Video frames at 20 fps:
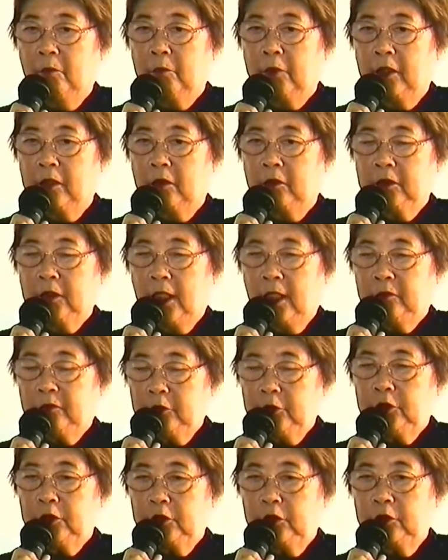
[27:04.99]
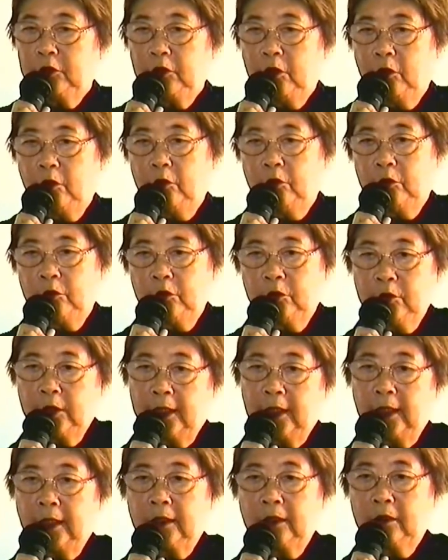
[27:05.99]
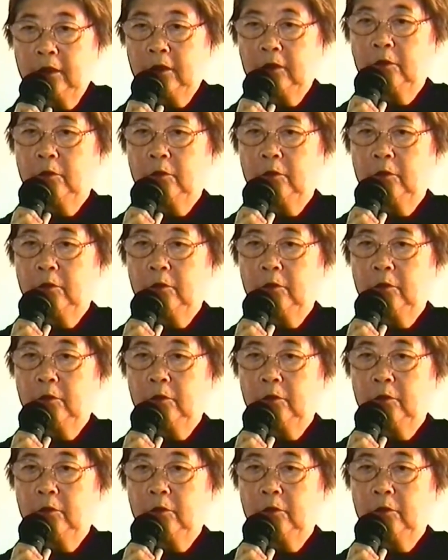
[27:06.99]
But I want you to know that